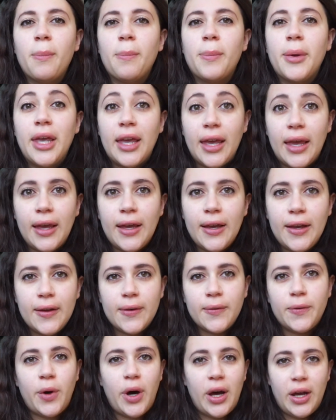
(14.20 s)
being
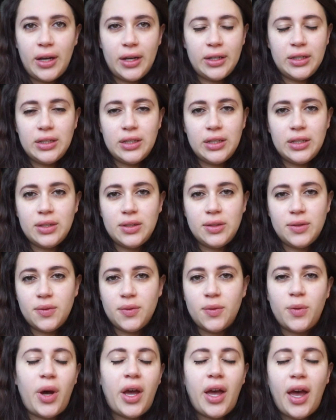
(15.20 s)
why
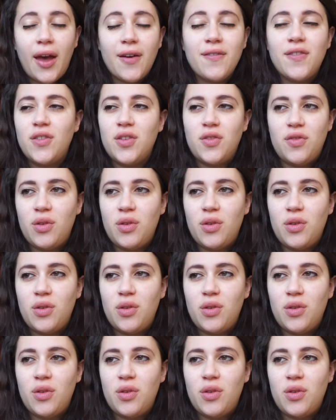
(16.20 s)
I haven't